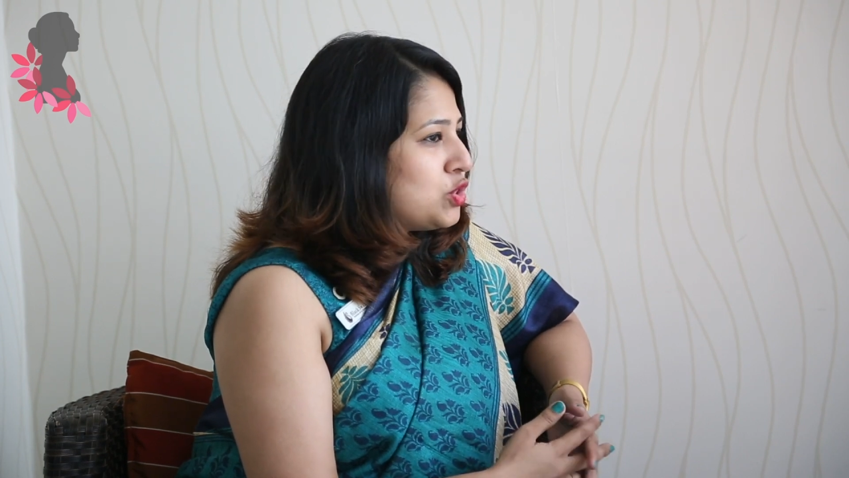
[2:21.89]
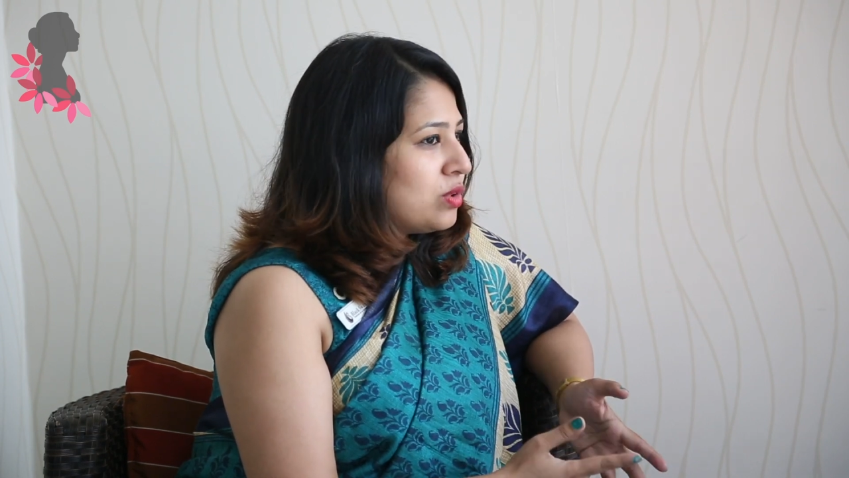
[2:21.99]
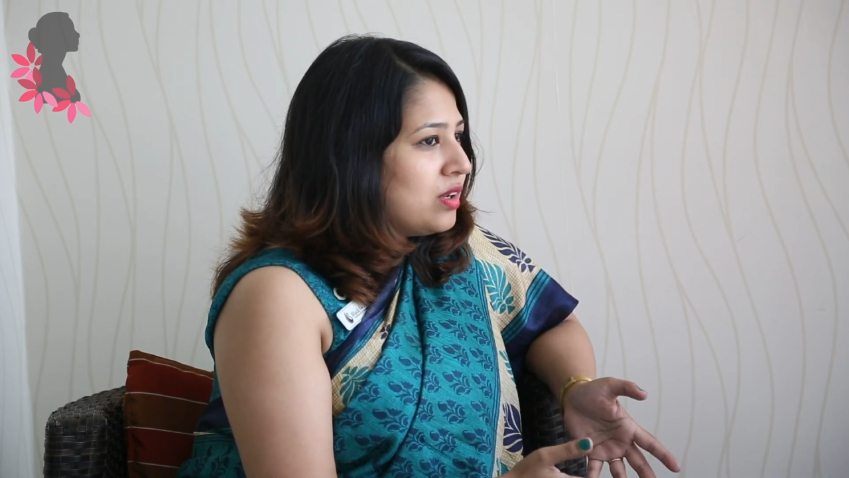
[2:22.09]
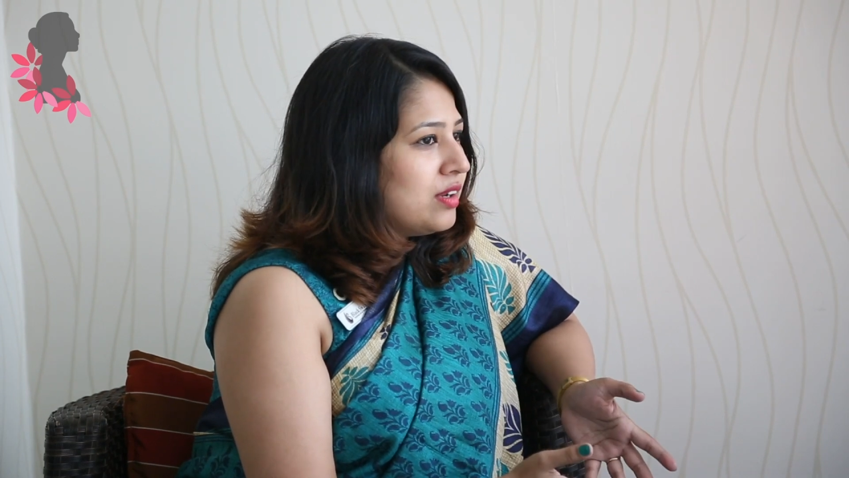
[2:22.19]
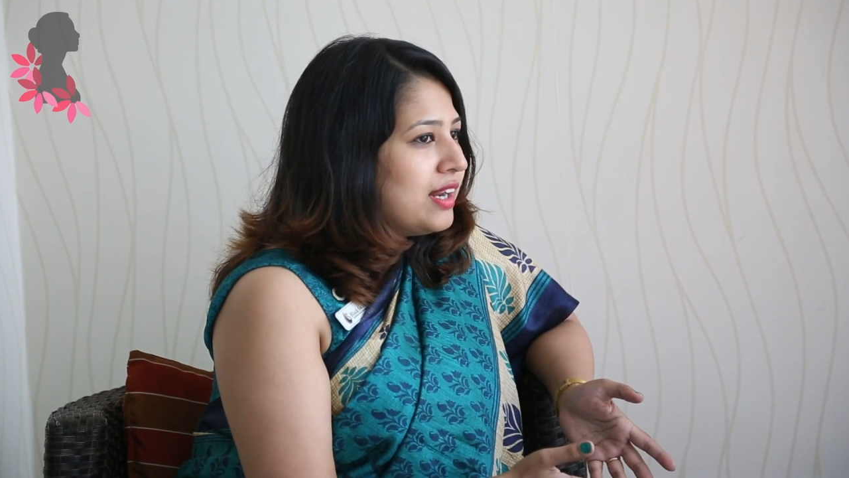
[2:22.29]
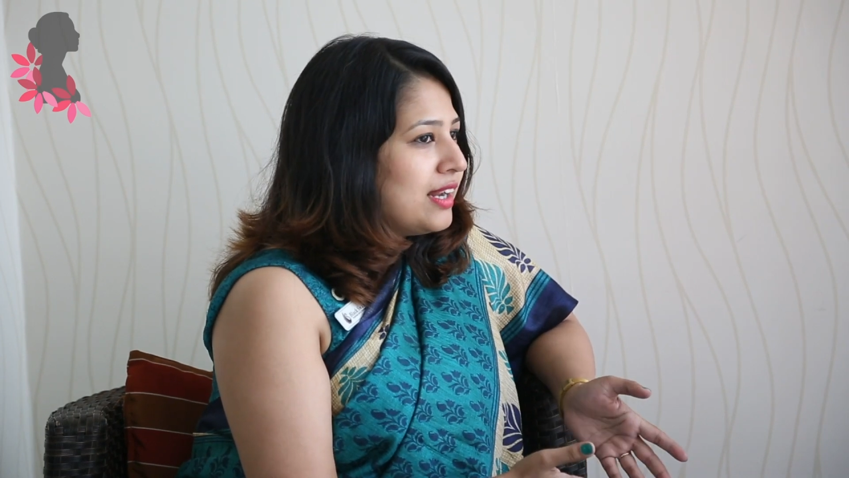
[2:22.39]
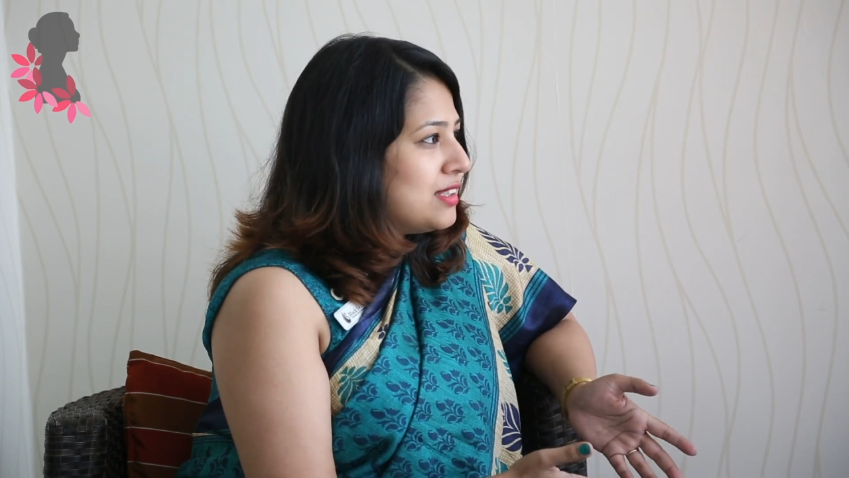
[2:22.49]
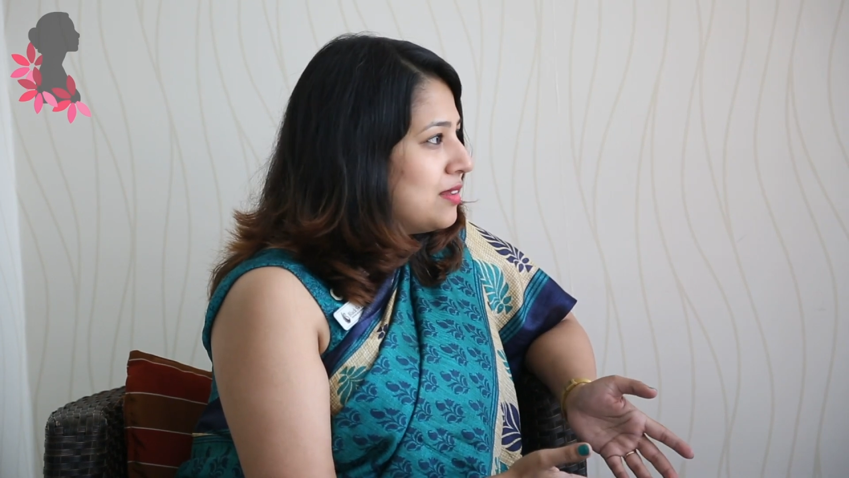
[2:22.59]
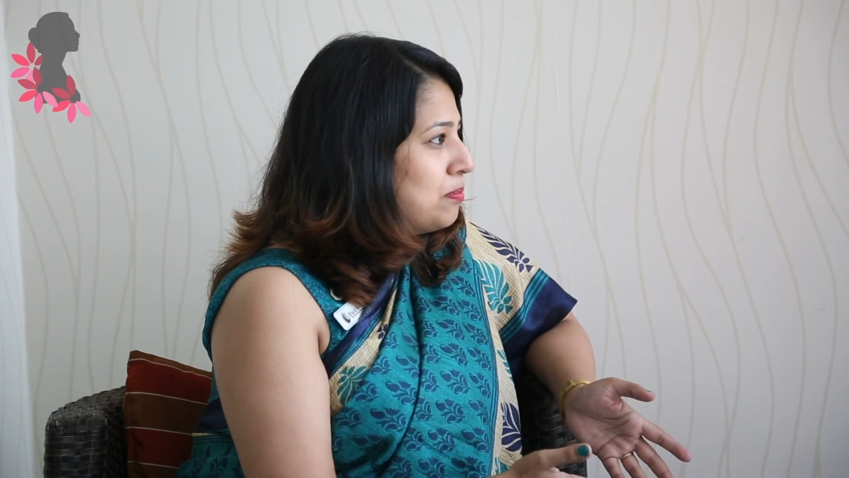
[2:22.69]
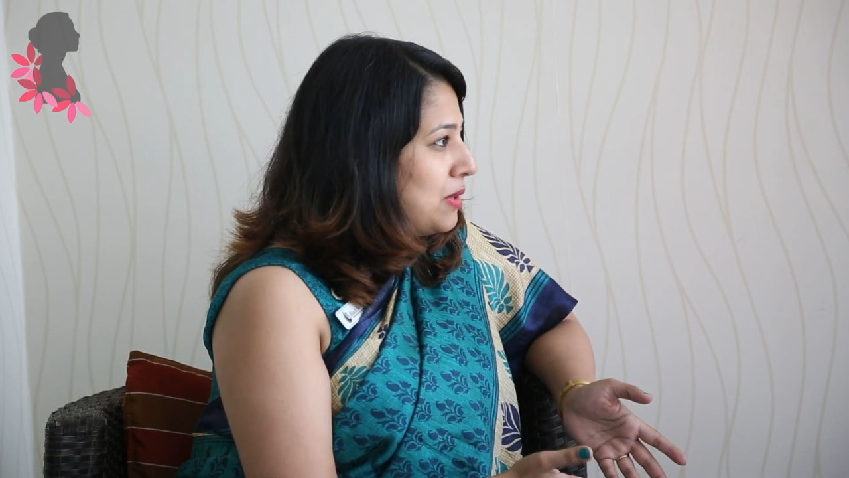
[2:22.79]
sugar
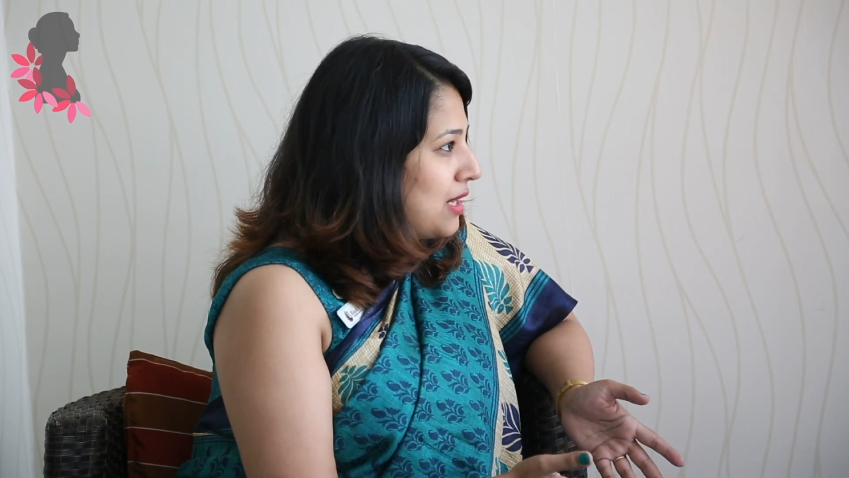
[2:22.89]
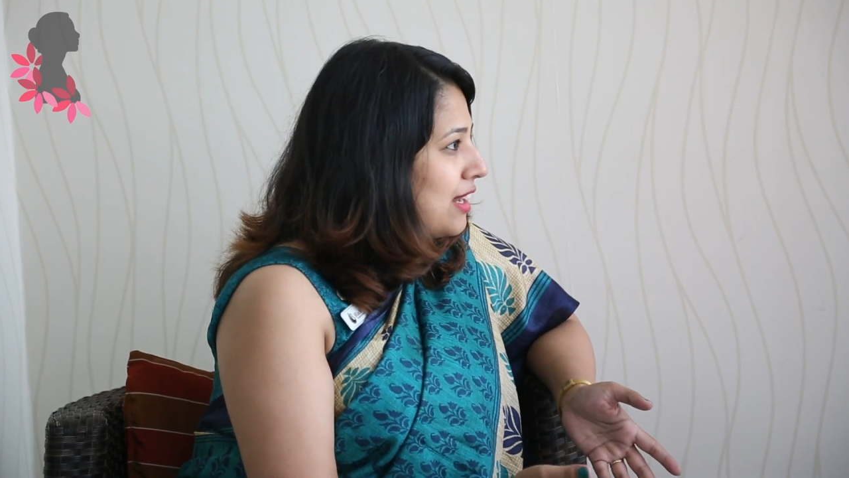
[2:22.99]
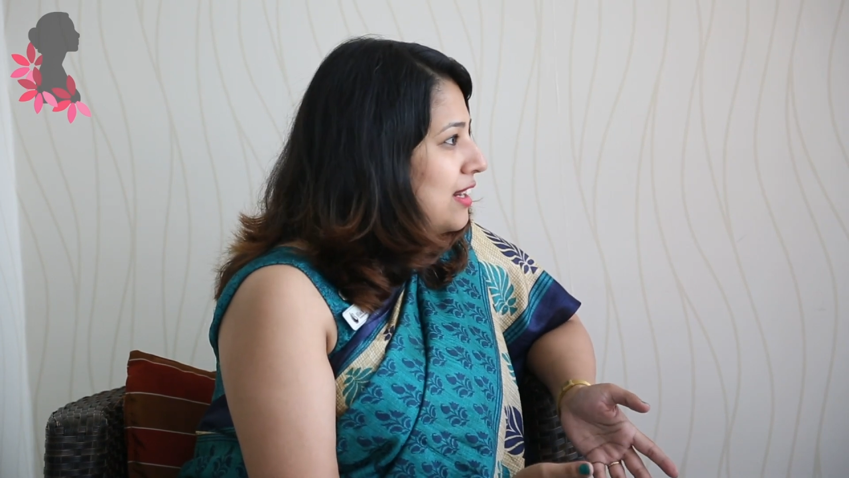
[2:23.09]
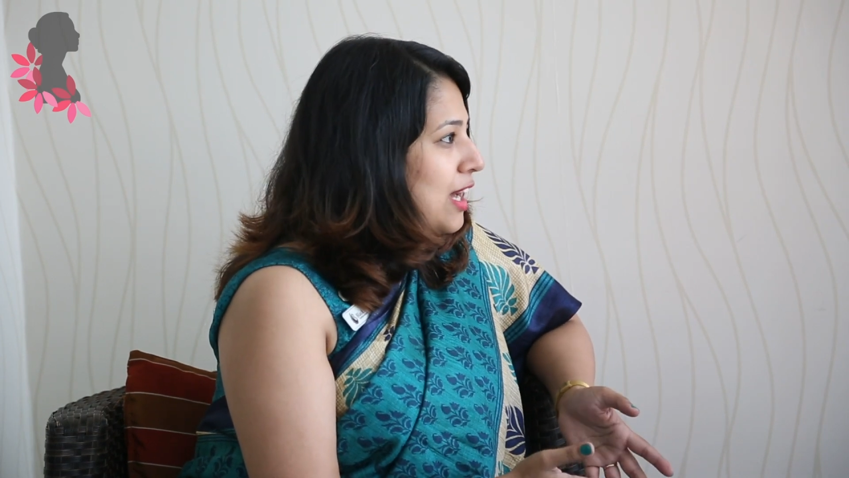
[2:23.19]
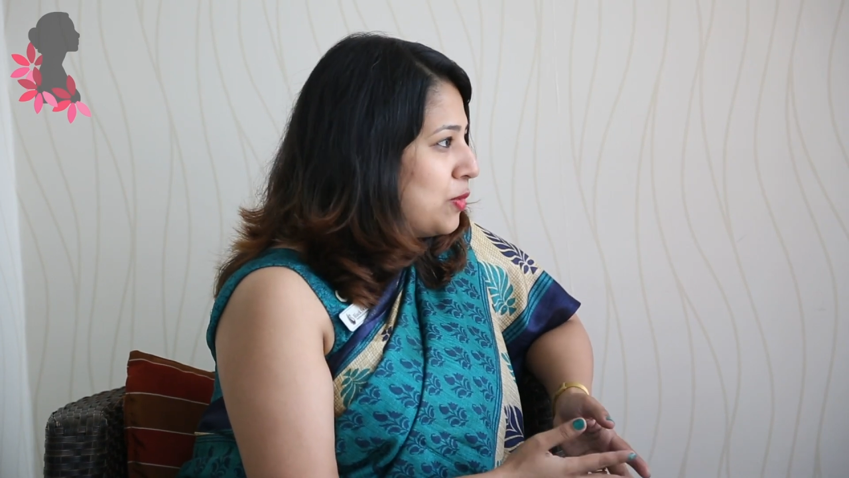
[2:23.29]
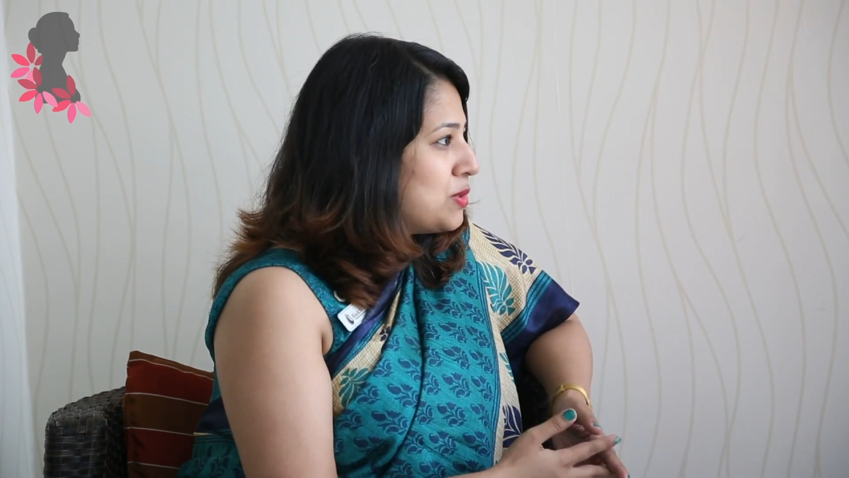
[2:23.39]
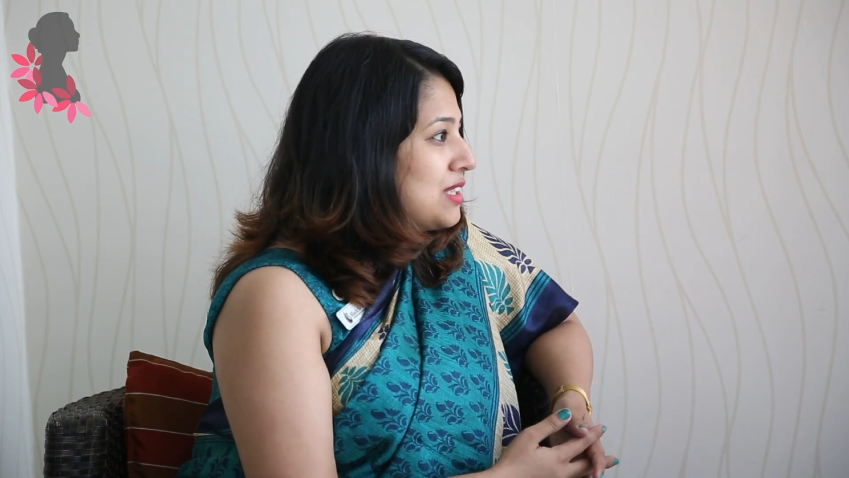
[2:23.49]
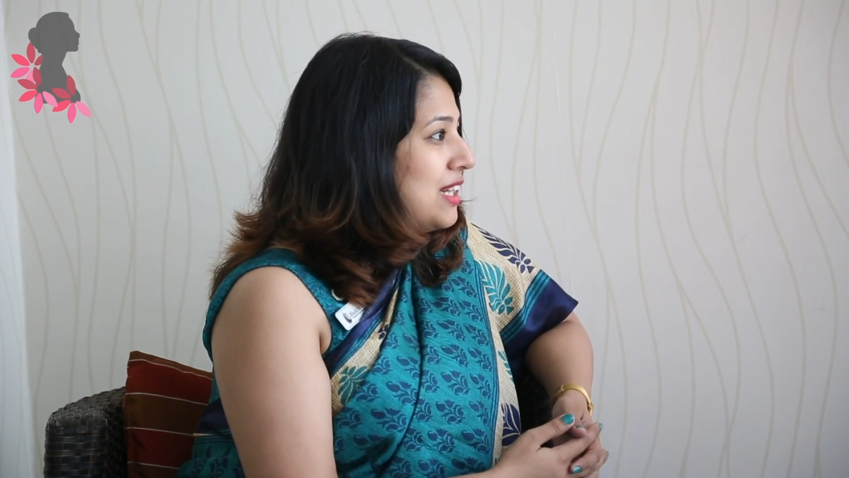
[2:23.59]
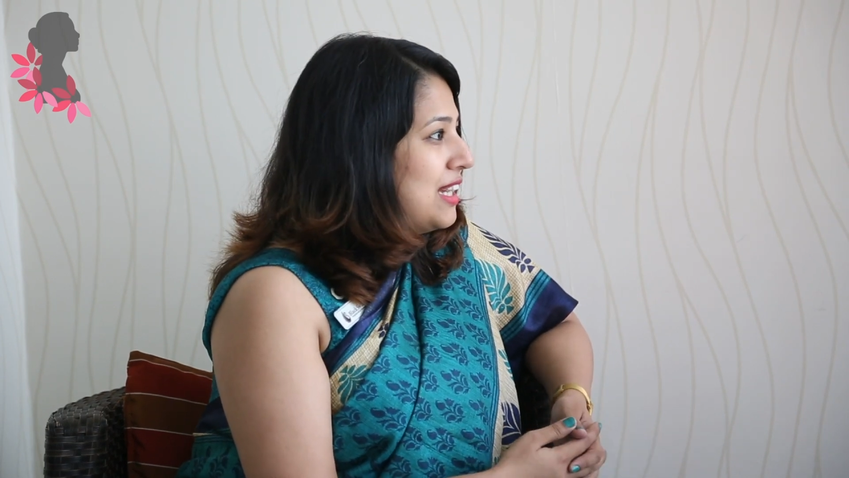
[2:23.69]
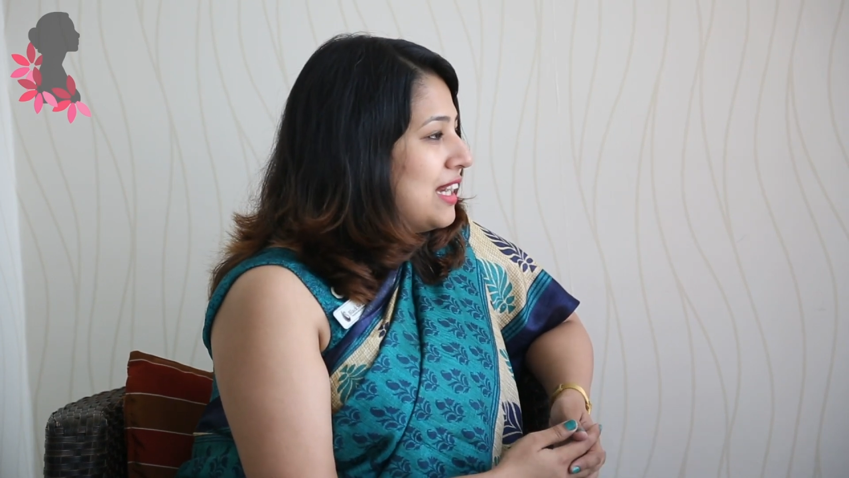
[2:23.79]
and milk at house,